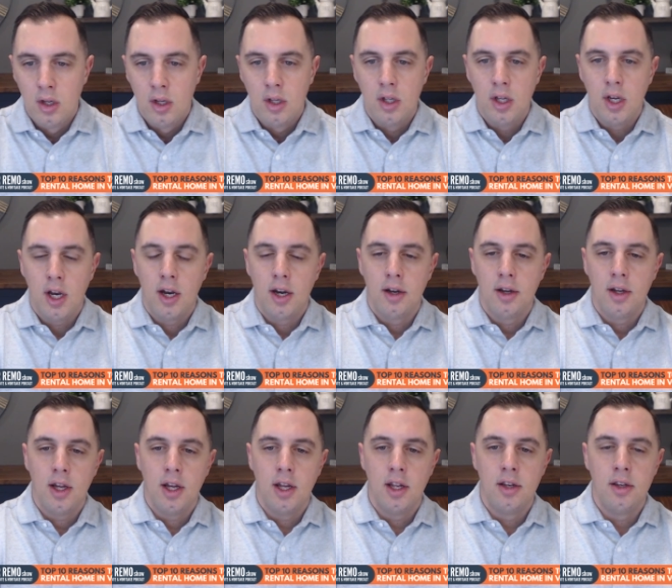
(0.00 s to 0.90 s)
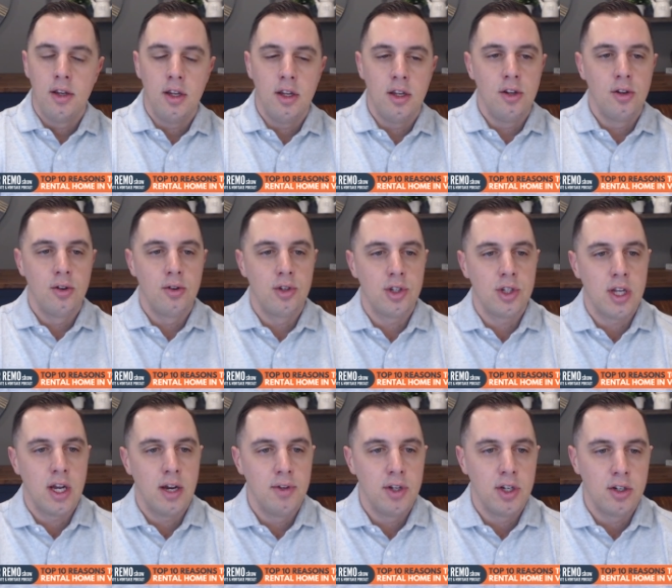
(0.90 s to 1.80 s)
Yeah, and
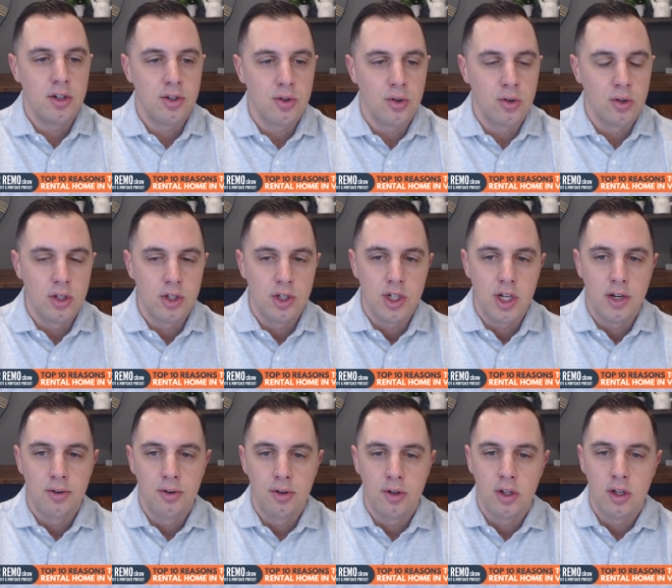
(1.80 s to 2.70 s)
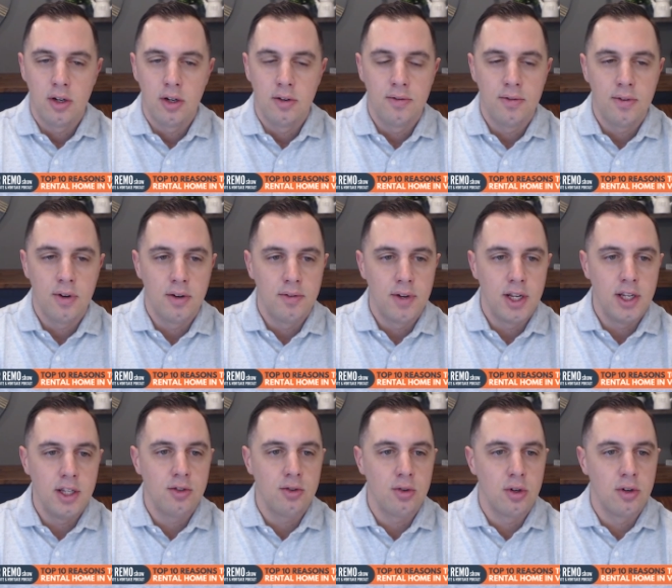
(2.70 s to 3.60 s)
just having control in general of
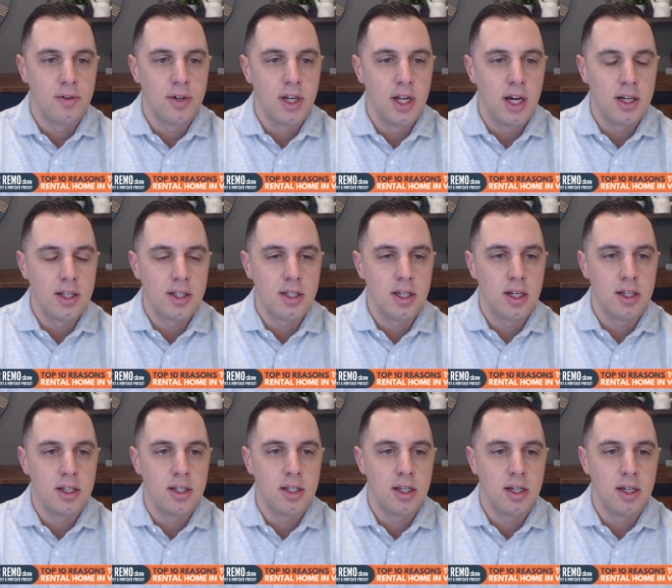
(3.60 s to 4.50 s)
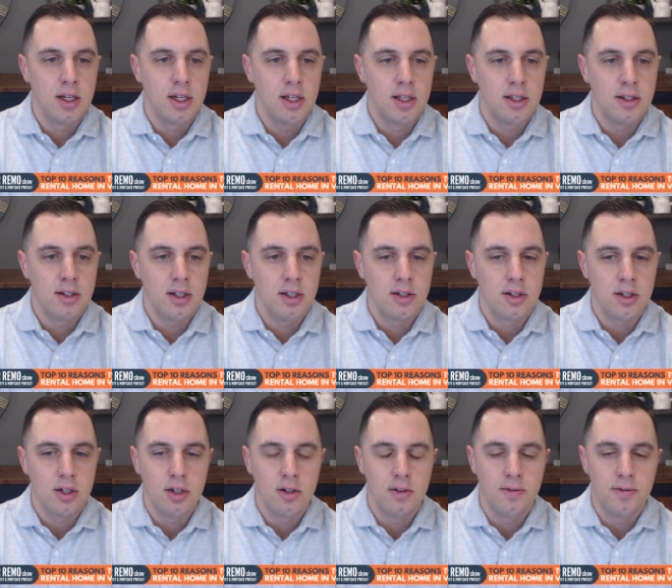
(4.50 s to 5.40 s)
any sort of an asset is
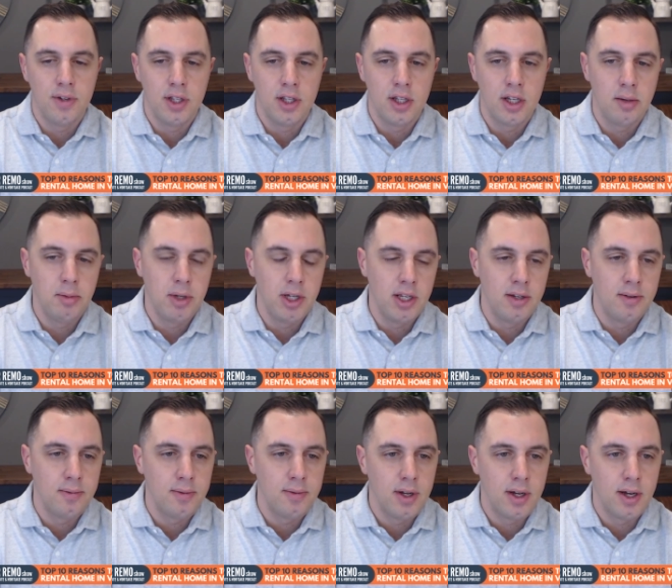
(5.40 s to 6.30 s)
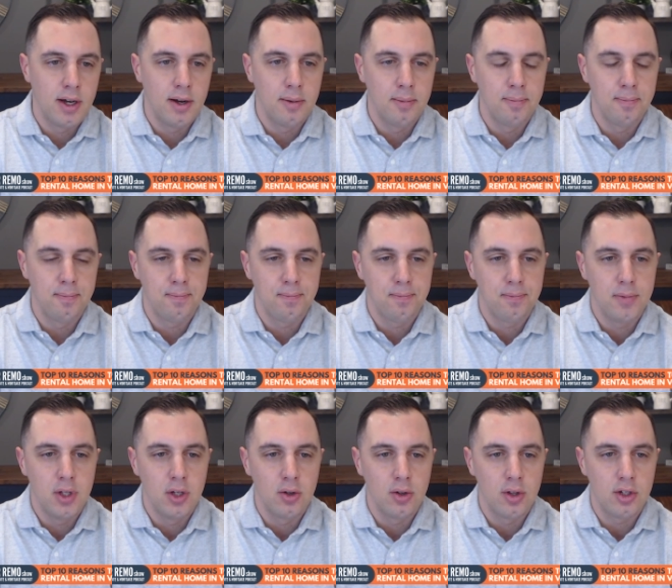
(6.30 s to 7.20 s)
a good feeling. I mean,
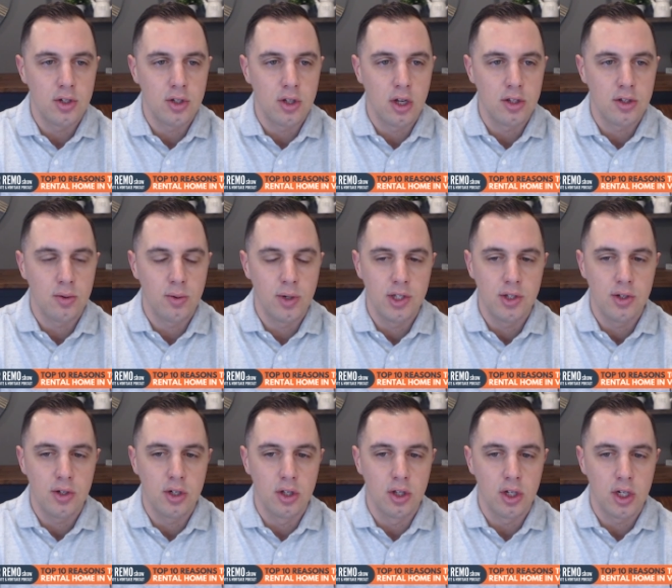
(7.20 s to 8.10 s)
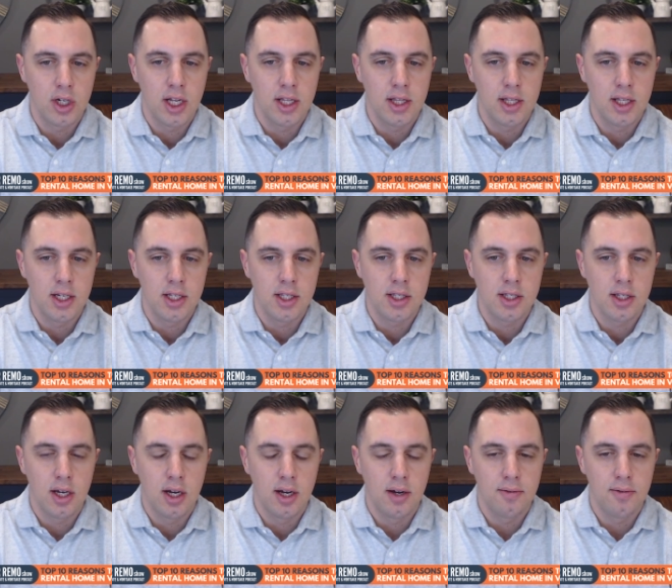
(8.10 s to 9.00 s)
there's lots of ways you can look at
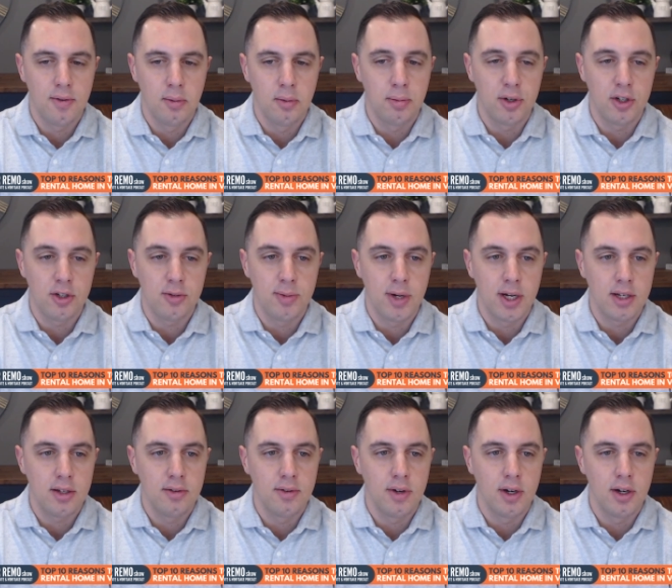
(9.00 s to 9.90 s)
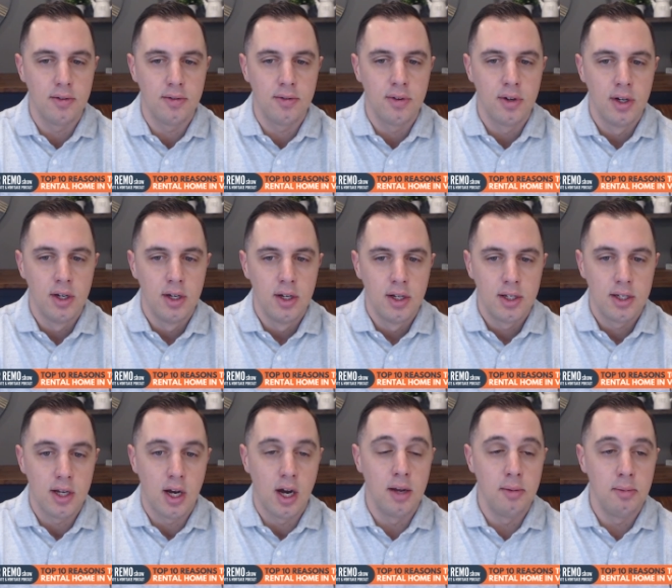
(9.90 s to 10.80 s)
this from a perspective of
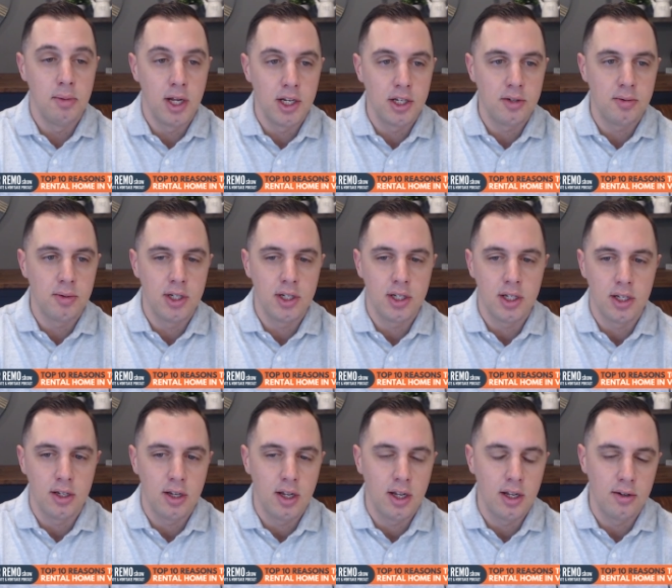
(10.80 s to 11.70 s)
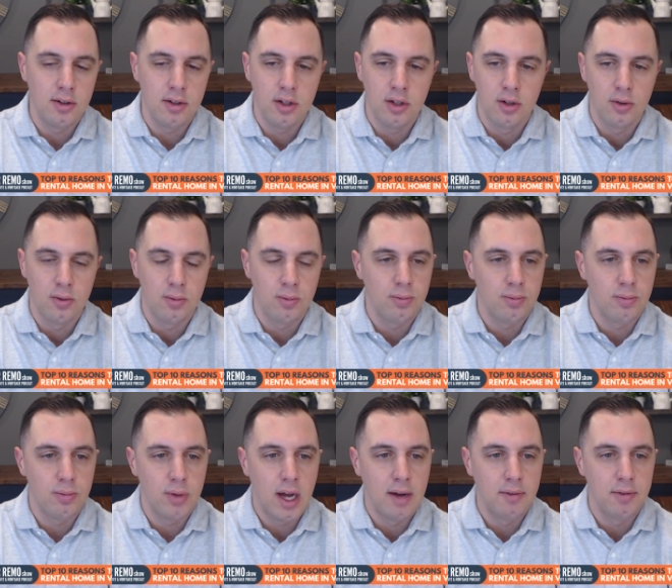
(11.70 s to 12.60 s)
time management and
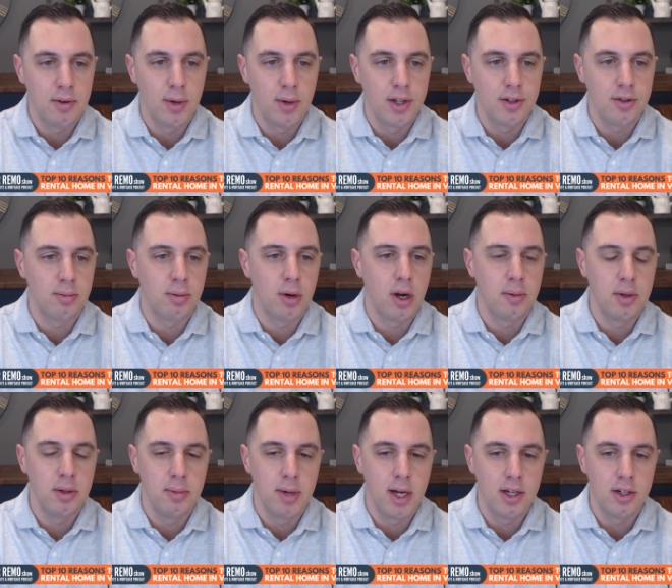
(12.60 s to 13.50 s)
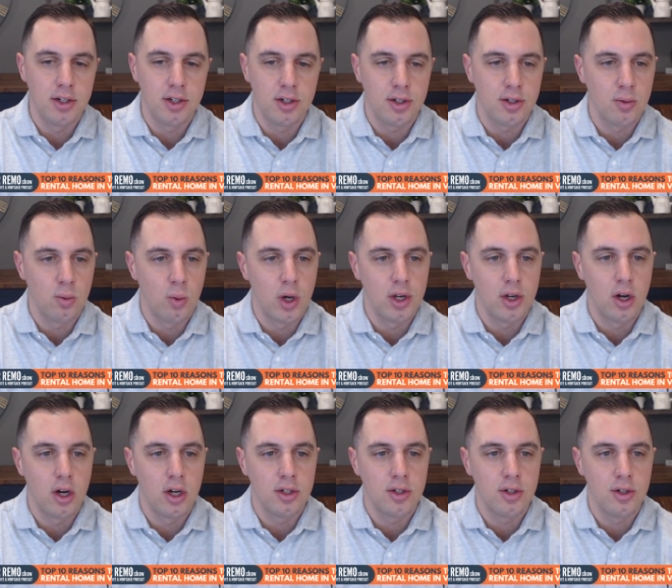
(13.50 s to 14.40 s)
having rental property managers and
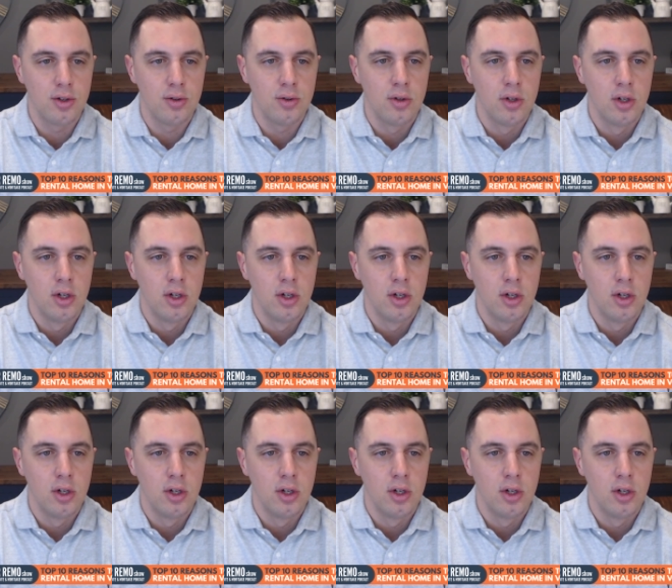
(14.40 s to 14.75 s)
whatnot to